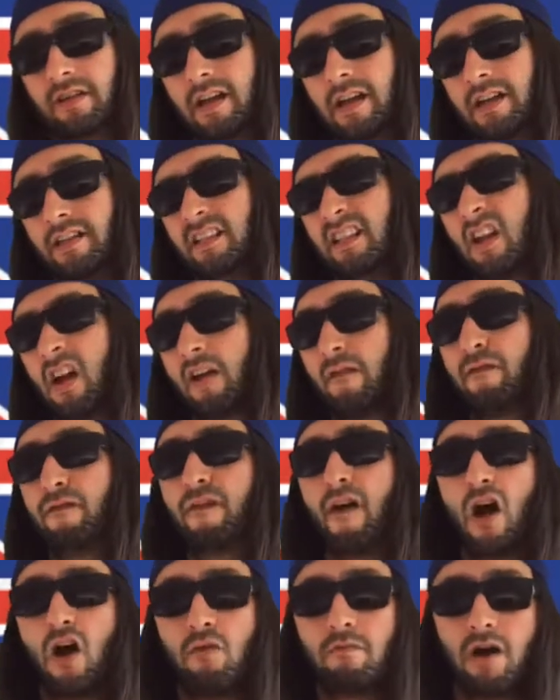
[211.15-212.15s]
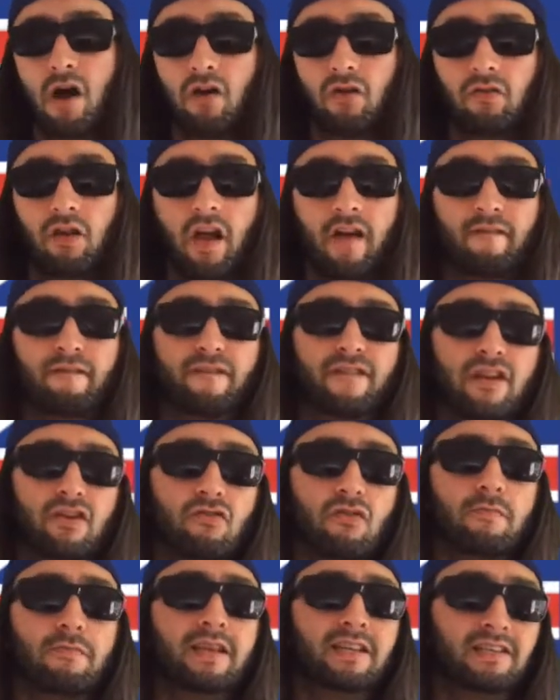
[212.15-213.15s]
as like FOMO, like
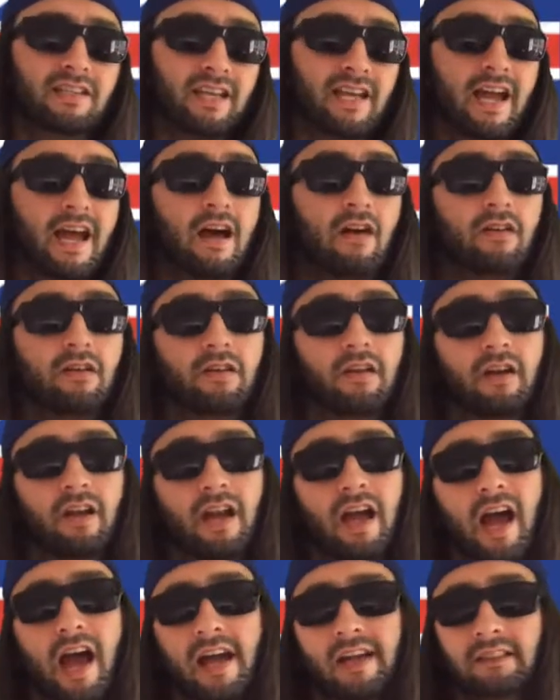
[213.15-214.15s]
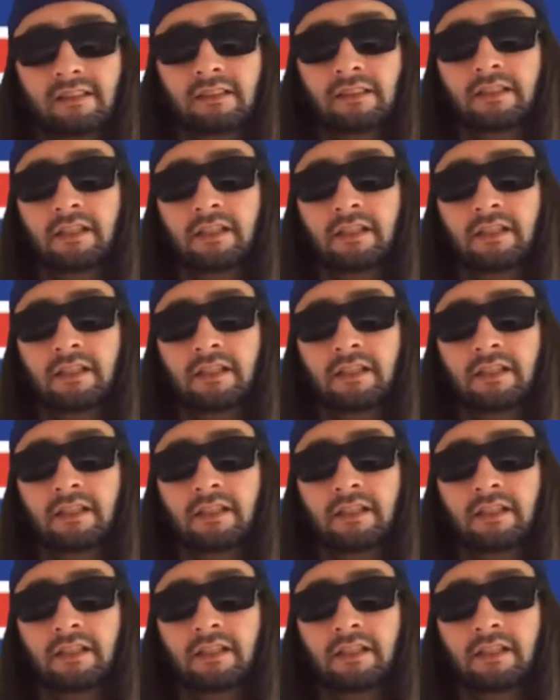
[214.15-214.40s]
fear of missing out, okay?